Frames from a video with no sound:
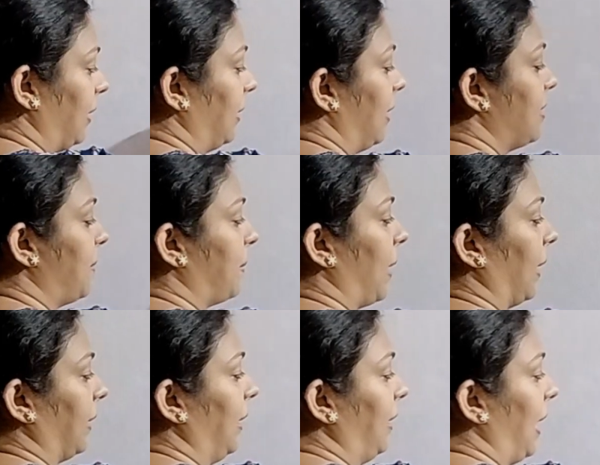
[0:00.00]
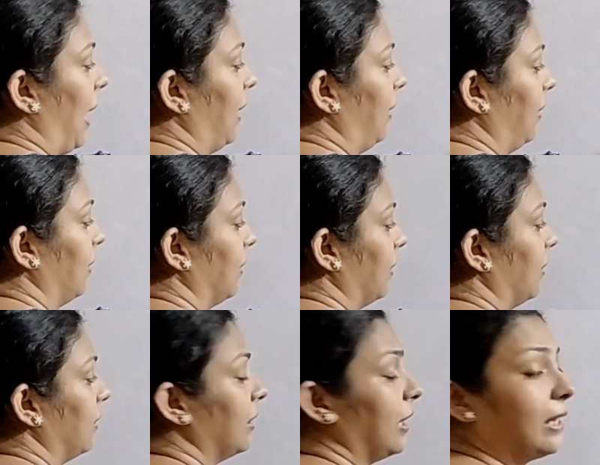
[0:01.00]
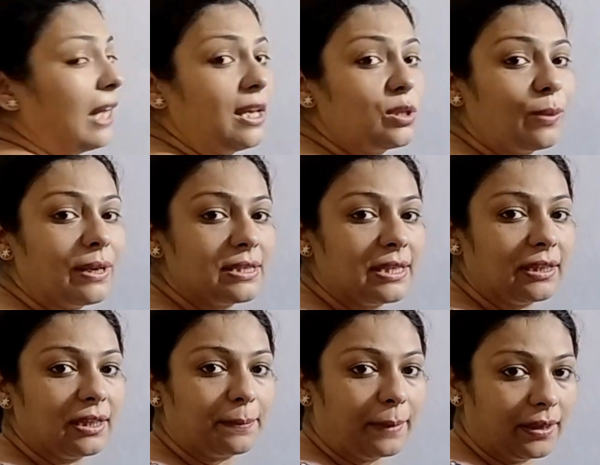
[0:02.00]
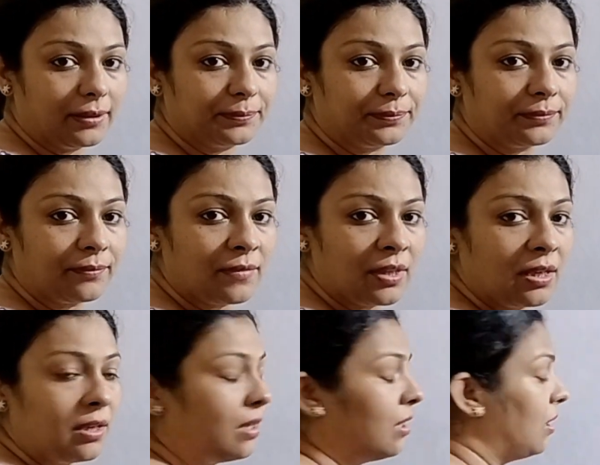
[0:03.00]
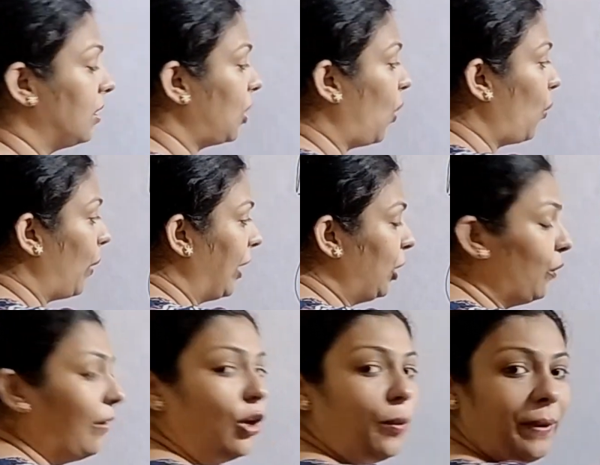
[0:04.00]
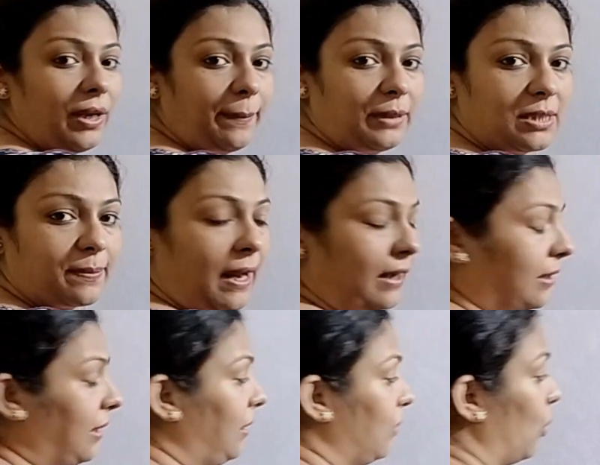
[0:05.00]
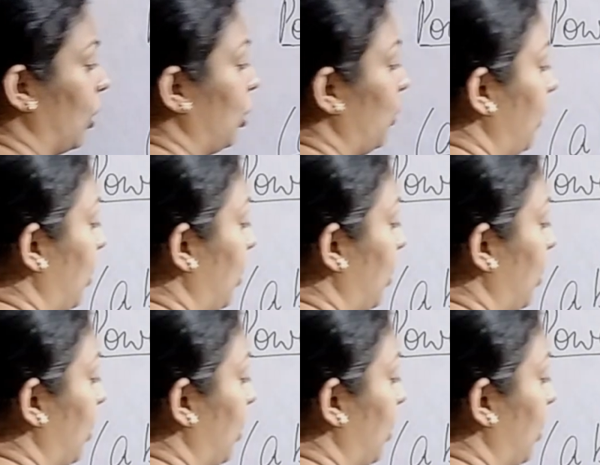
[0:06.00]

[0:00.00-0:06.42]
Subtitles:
then there is a bracket and it has one single power. Now when you will open up this bracket, what you